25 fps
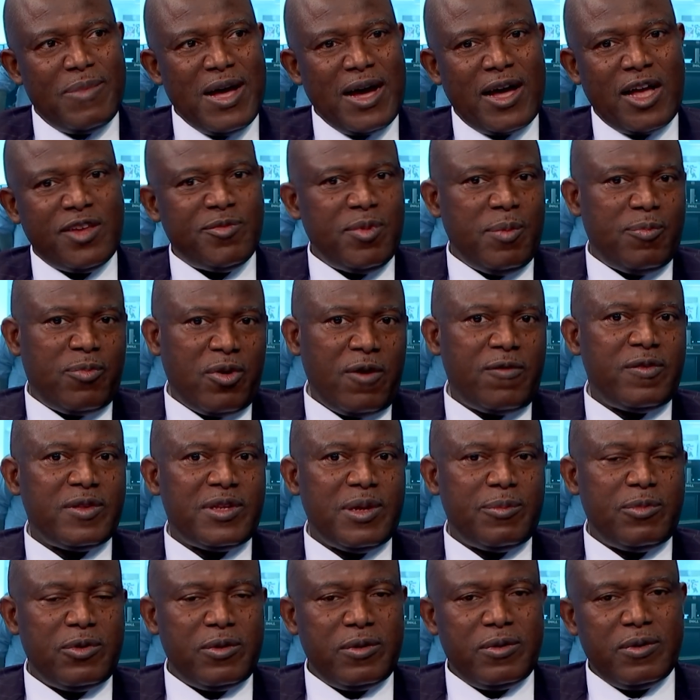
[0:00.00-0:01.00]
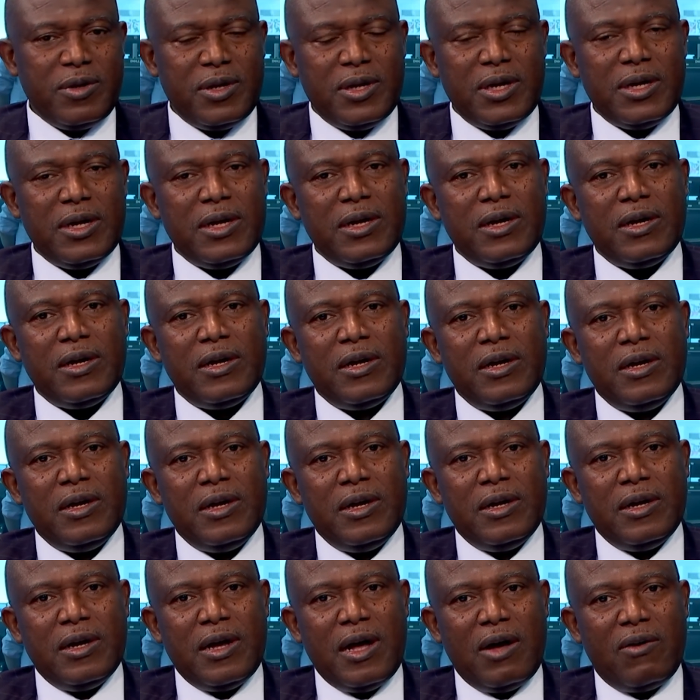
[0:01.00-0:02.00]
bank has been profitable.
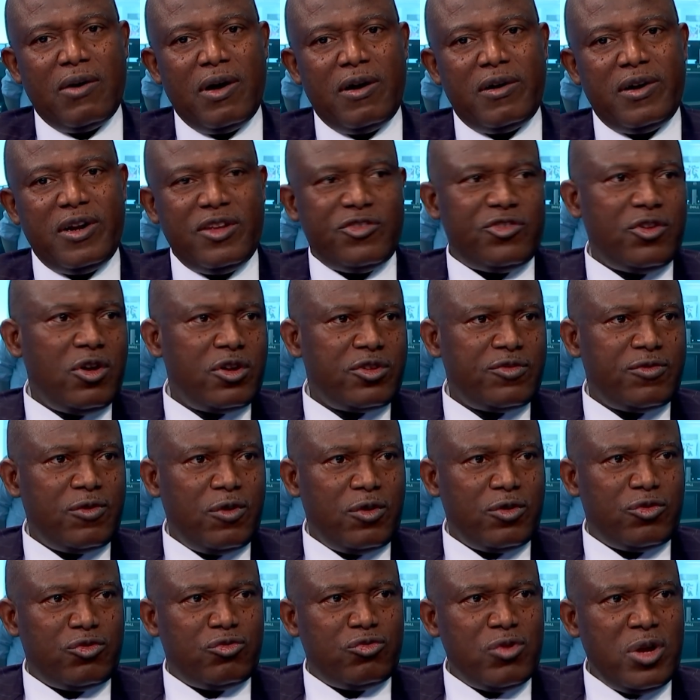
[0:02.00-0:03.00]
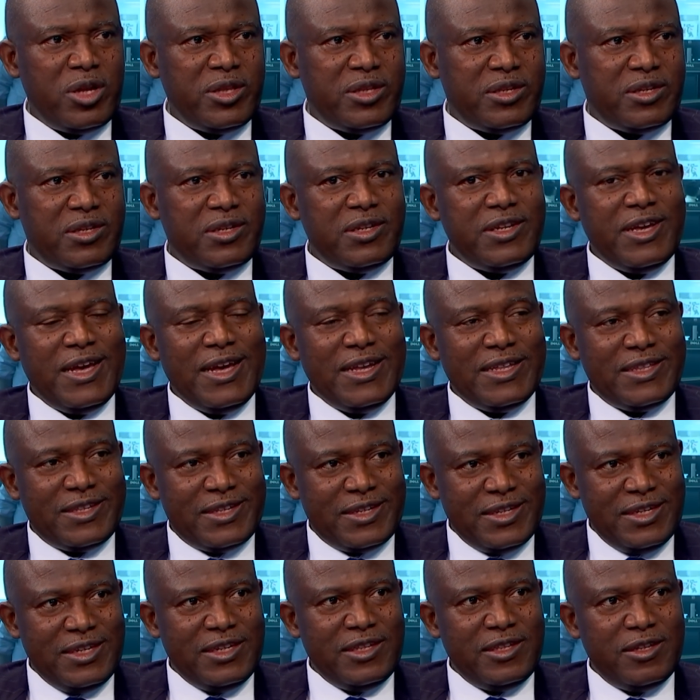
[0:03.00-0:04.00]
Our results for
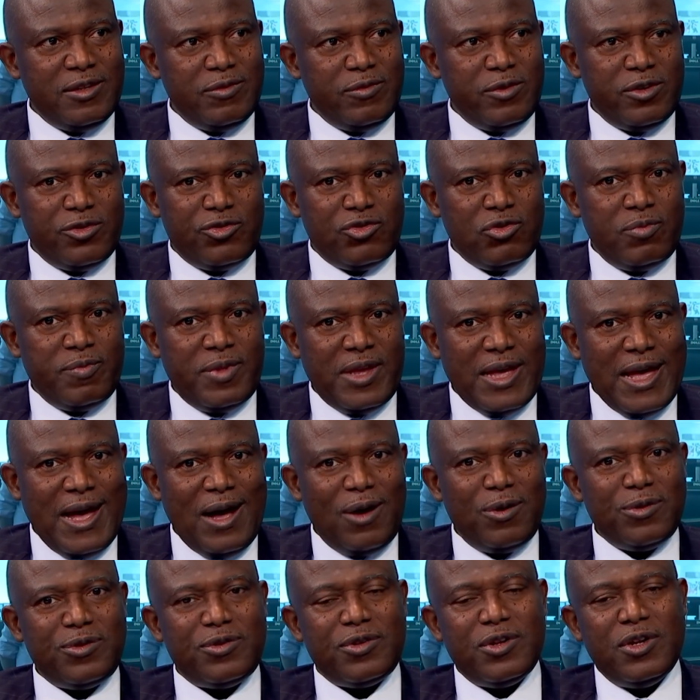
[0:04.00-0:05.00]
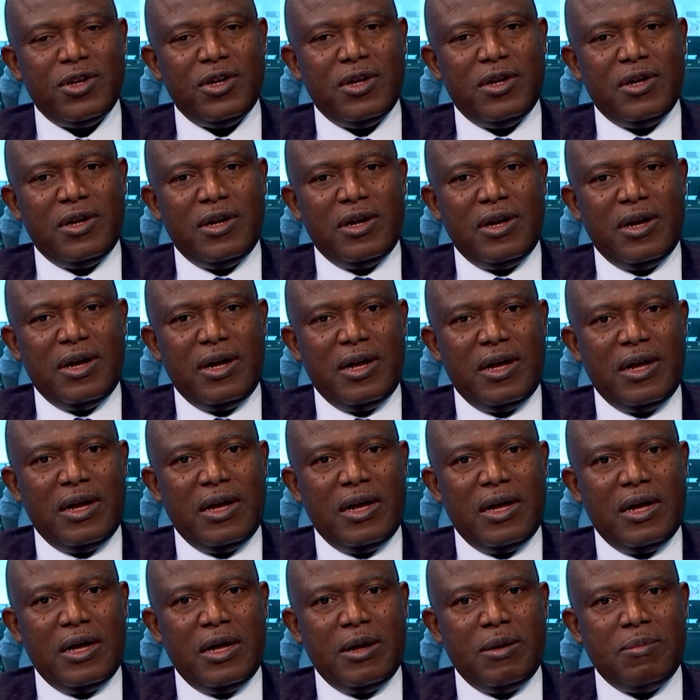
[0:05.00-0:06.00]
2018 will soon be out.
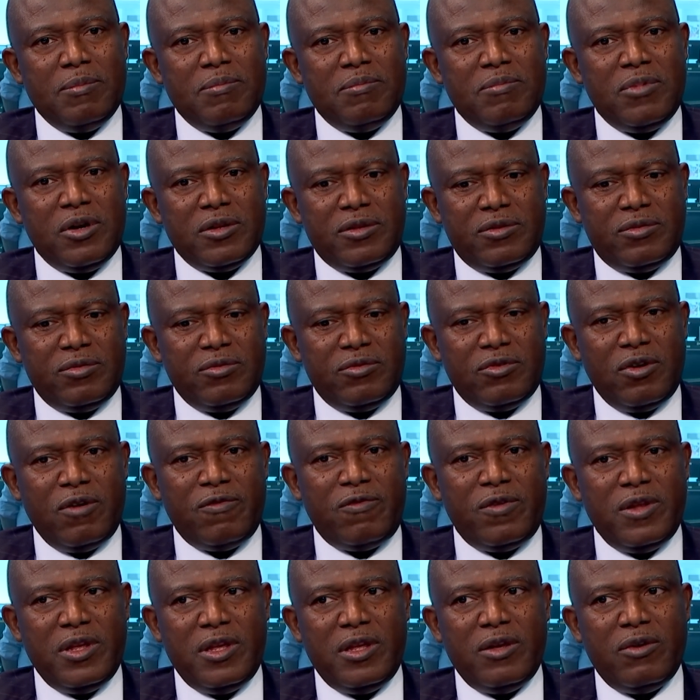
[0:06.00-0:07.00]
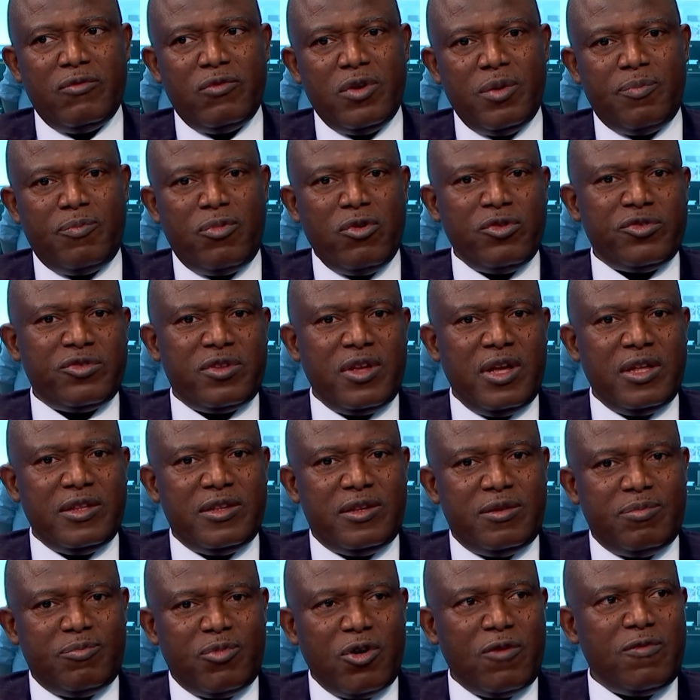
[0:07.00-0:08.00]
But roughly, we
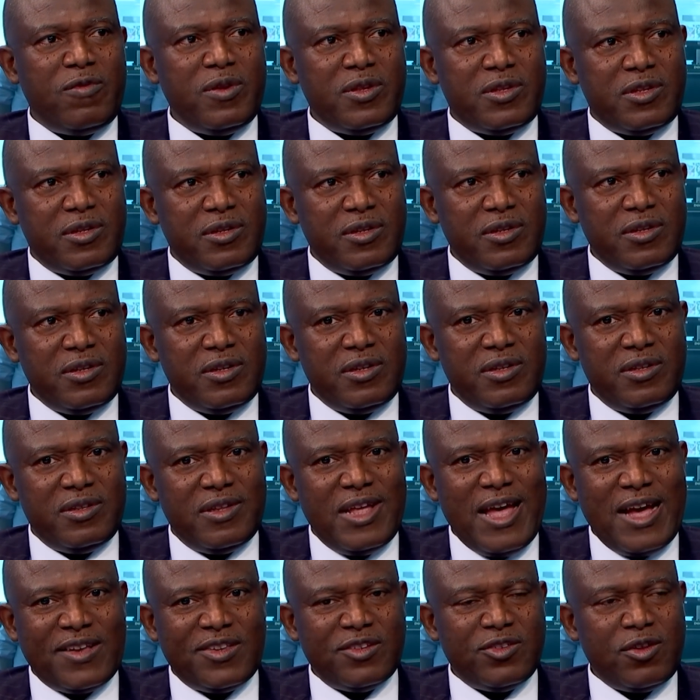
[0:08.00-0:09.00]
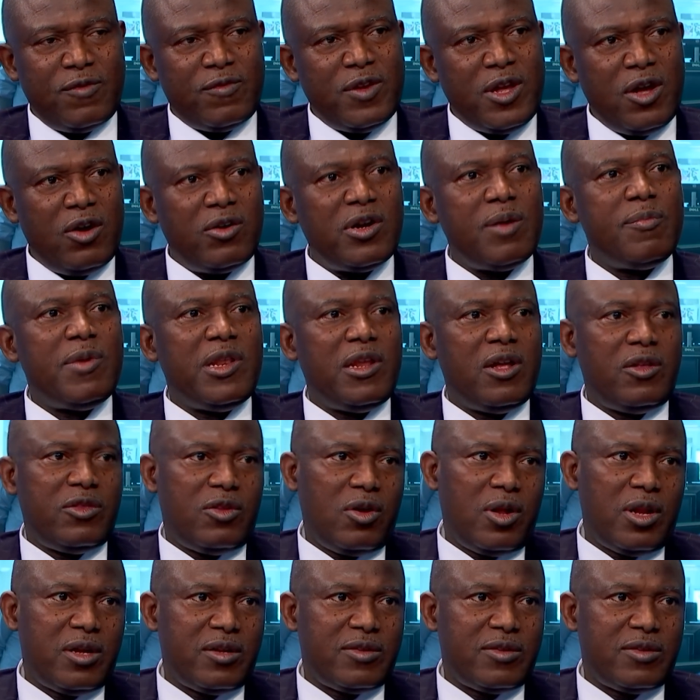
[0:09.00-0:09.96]
posted profits in excess of $100 million.